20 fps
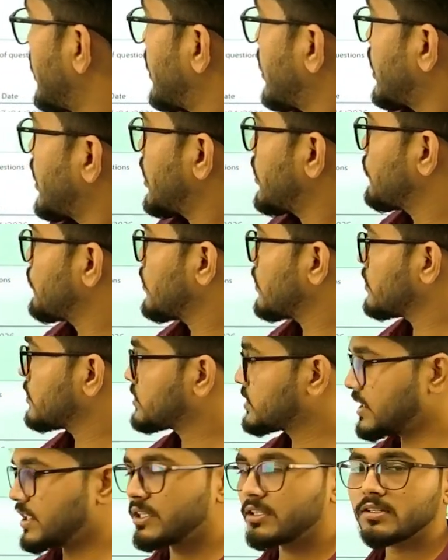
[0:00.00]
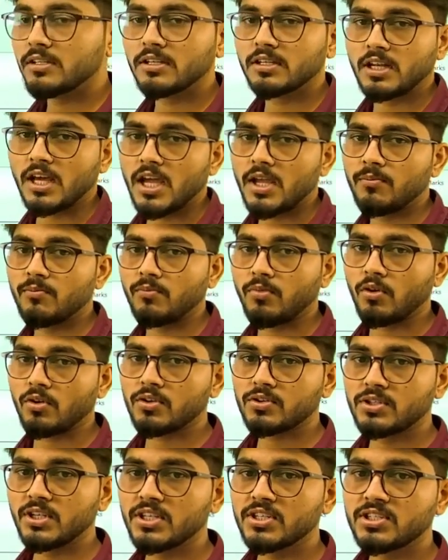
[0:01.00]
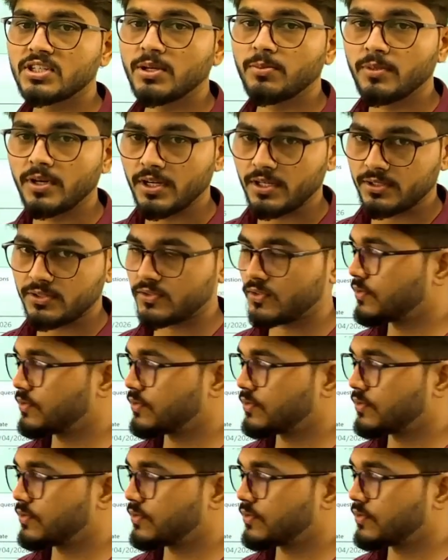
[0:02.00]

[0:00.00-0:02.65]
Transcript: I will set the time for 60 minutes.